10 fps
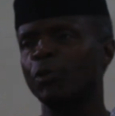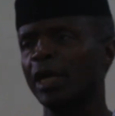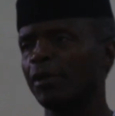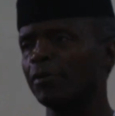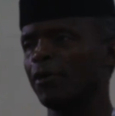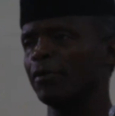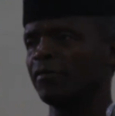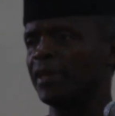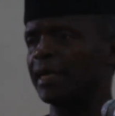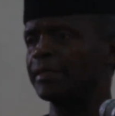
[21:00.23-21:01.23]
to dwell on
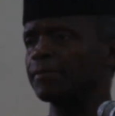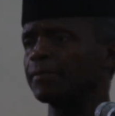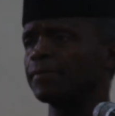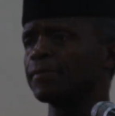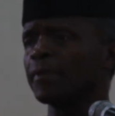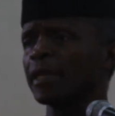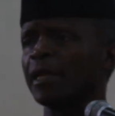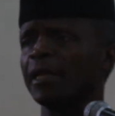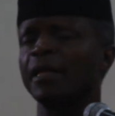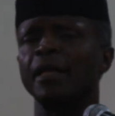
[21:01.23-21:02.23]
all of that.
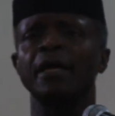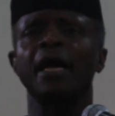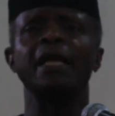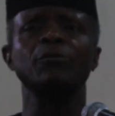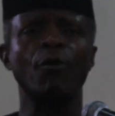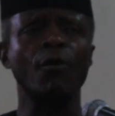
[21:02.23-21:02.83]
And